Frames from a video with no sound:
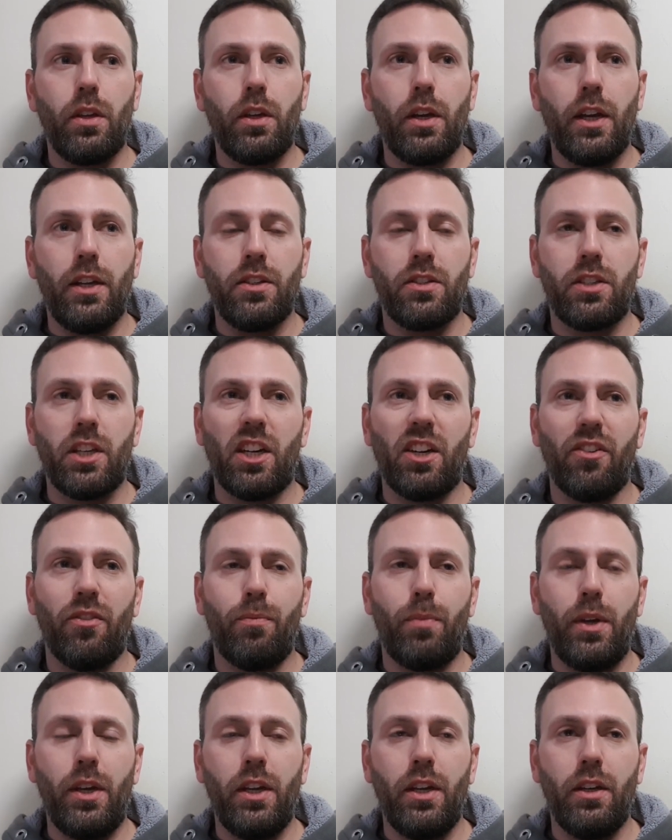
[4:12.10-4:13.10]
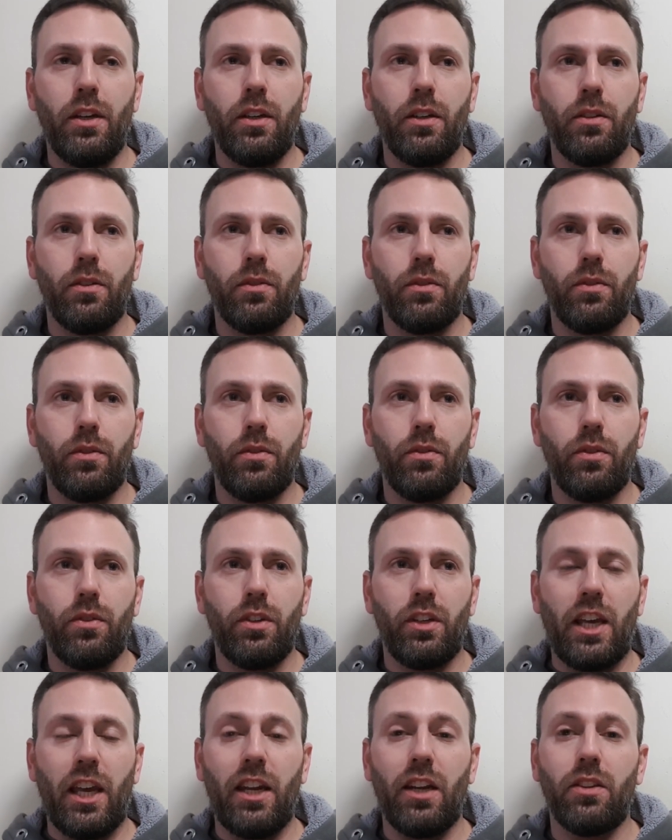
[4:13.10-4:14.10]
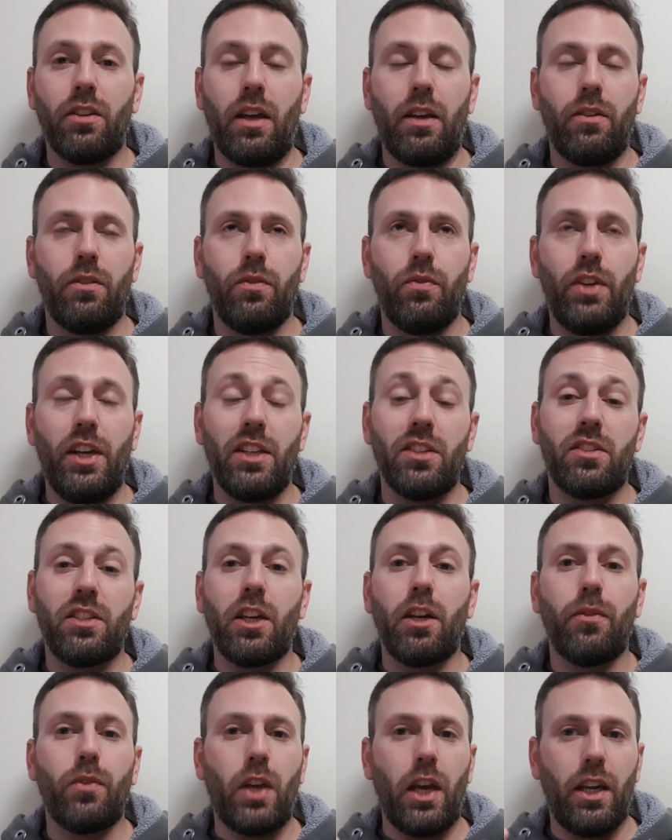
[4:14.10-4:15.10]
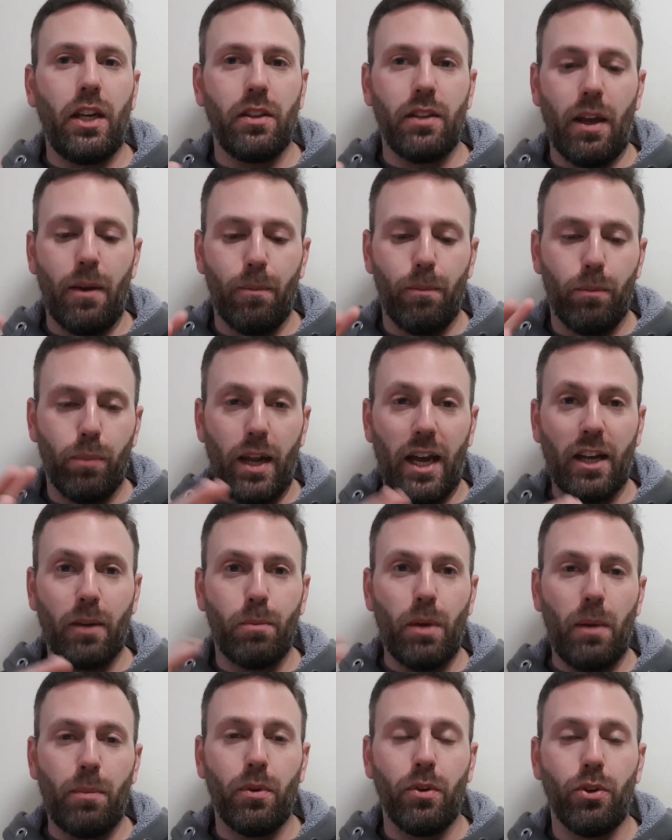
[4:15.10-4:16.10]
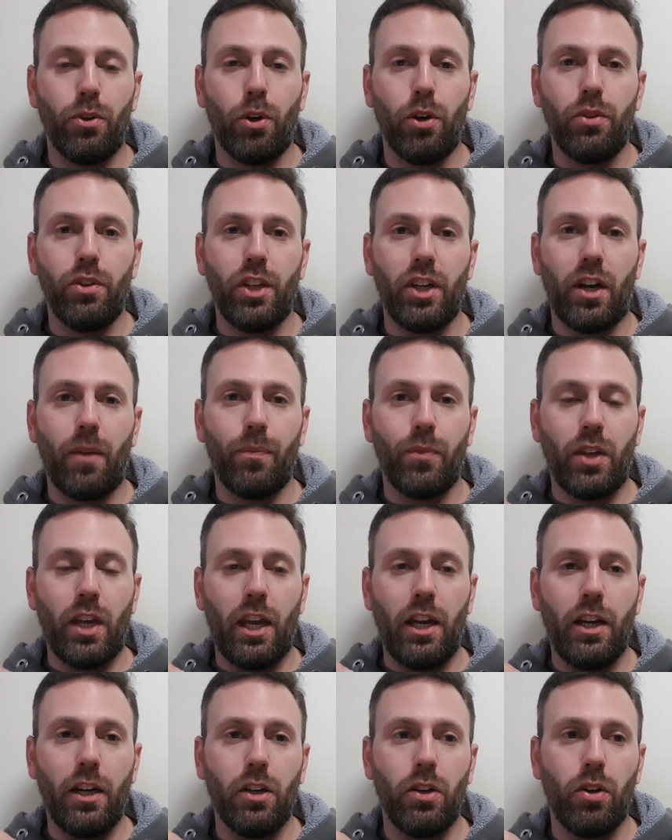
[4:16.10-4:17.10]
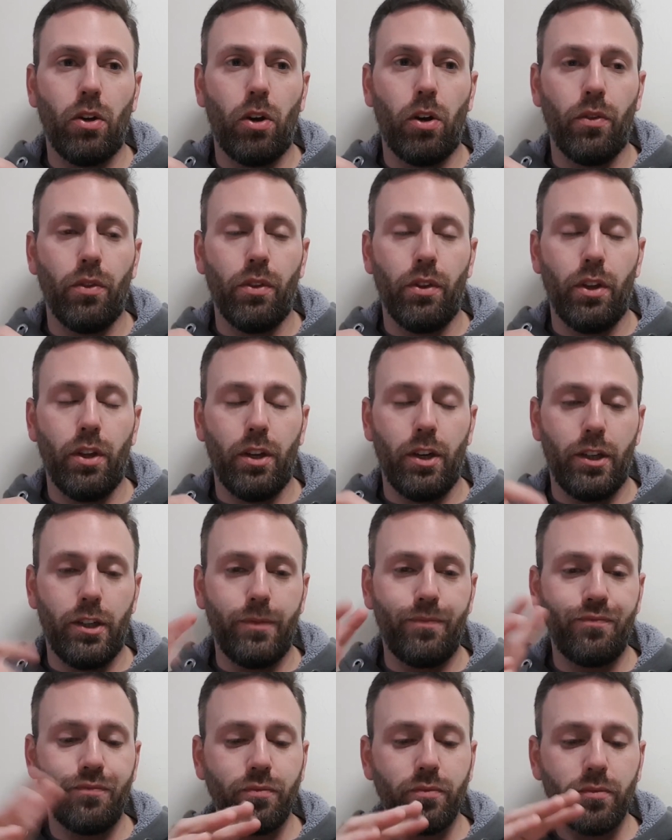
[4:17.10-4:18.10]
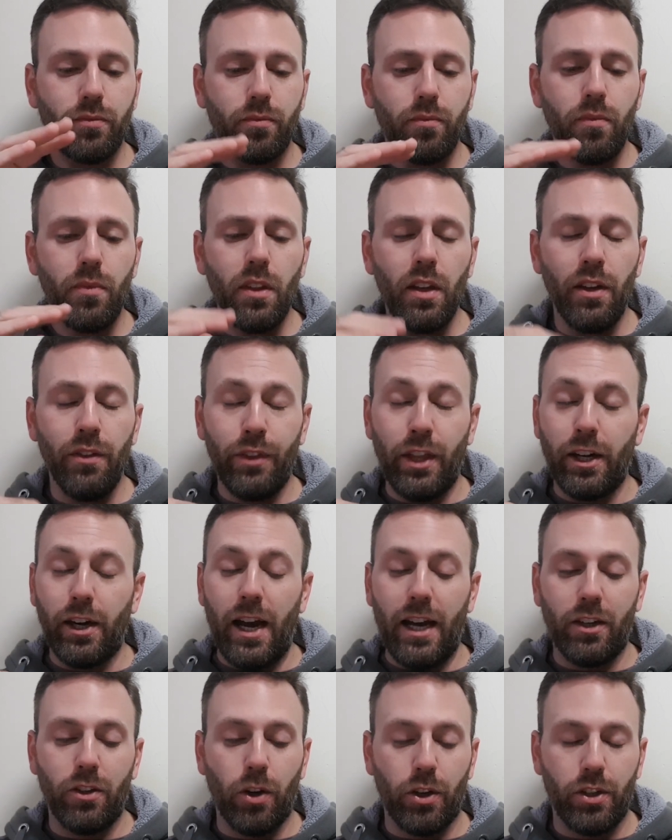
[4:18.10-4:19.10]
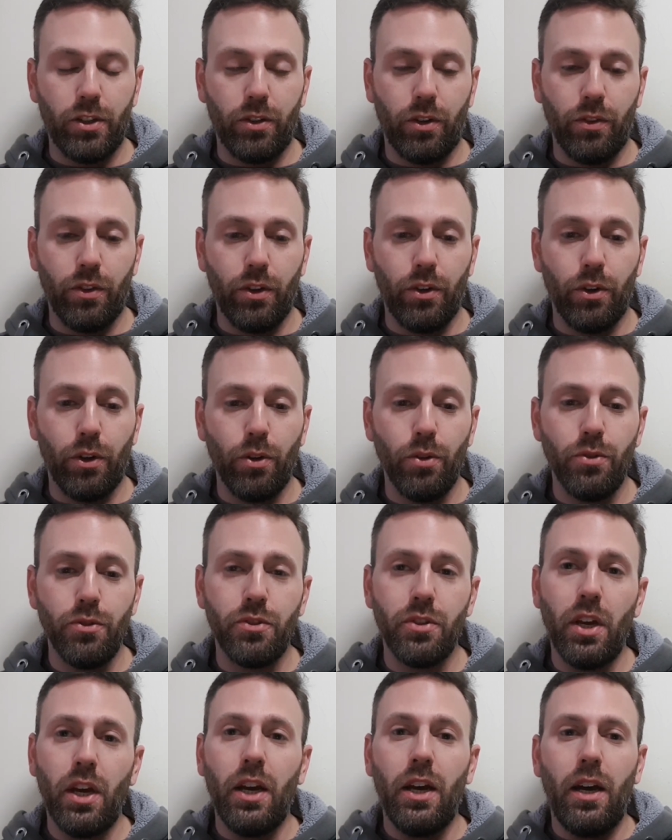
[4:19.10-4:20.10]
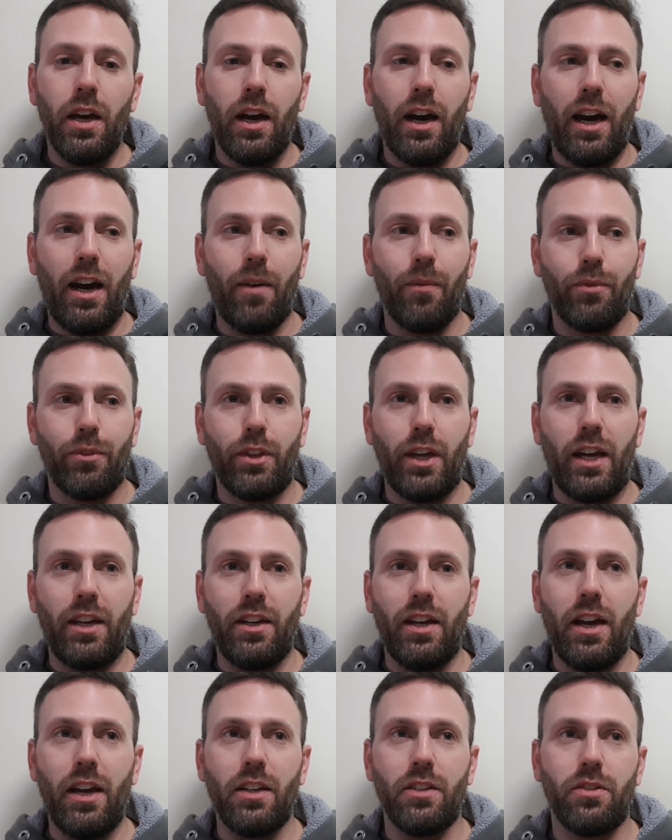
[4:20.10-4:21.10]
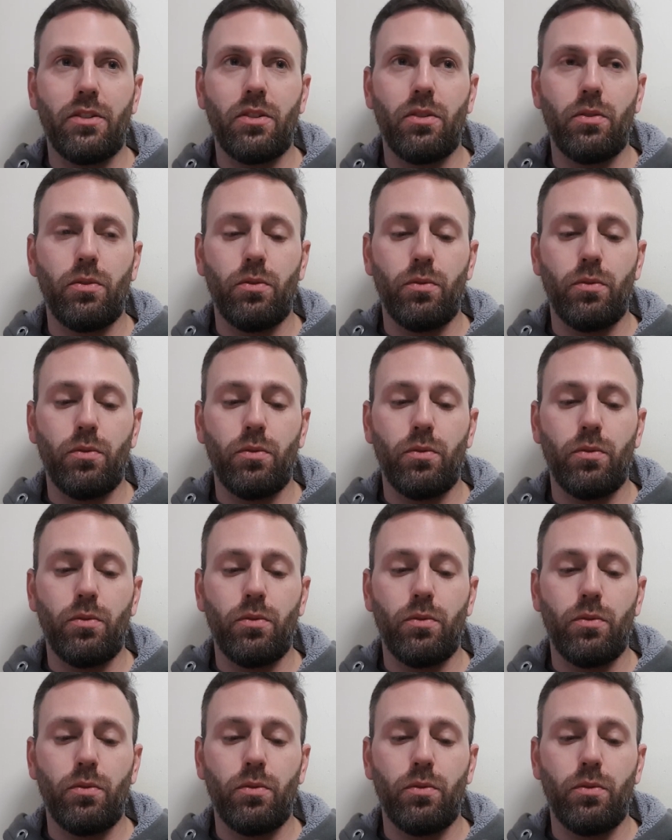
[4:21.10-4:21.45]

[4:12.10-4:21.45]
Instead of being getting that, instead of getting that black pepper note that I'm getting on the, that I had gotten on the nose, um, that has